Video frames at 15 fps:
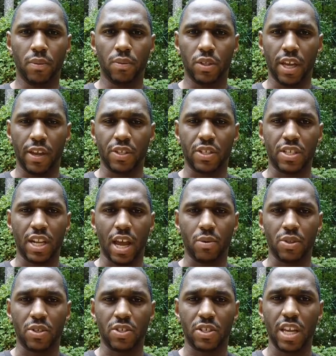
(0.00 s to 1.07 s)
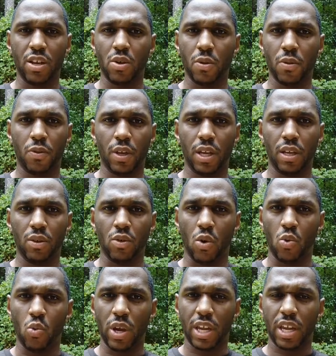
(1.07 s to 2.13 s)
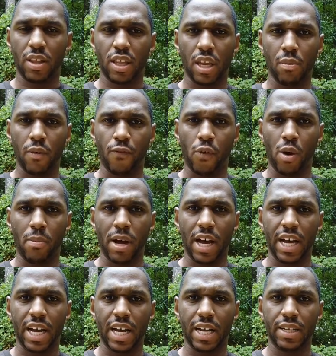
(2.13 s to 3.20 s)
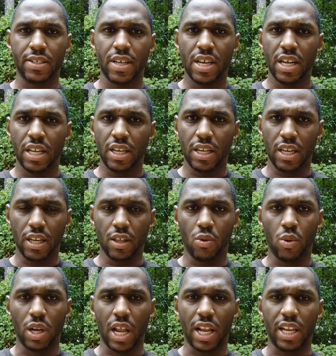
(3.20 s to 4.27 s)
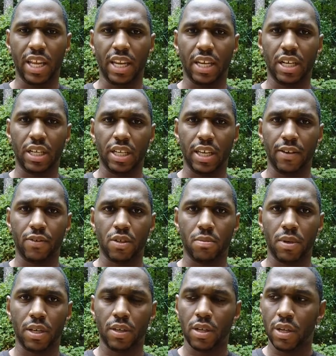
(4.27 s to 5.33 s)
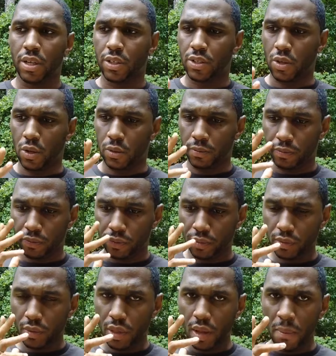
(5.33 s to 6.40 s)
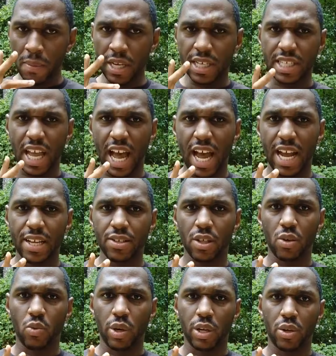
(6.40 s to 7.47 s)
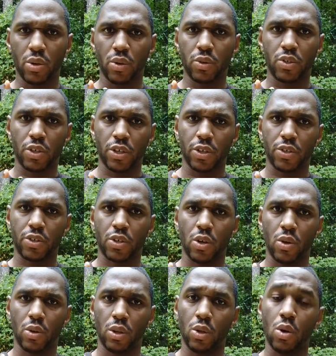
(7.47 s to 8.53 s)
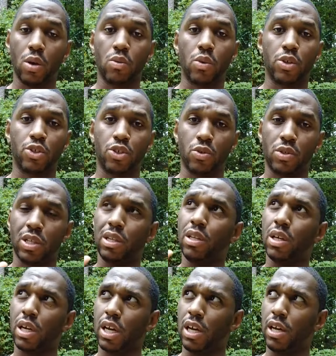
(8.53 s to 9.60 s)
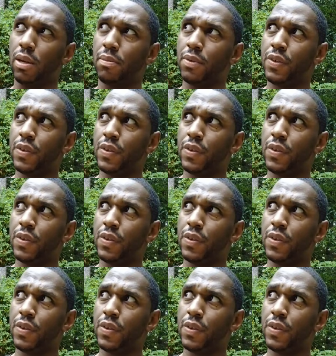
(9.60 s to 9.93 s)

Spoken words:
David said, I will set no thing, no wicked thing before my eyes, neither will I let it cleave to me. So, because the eyes are the window to your soul, the Lord wants you to look up.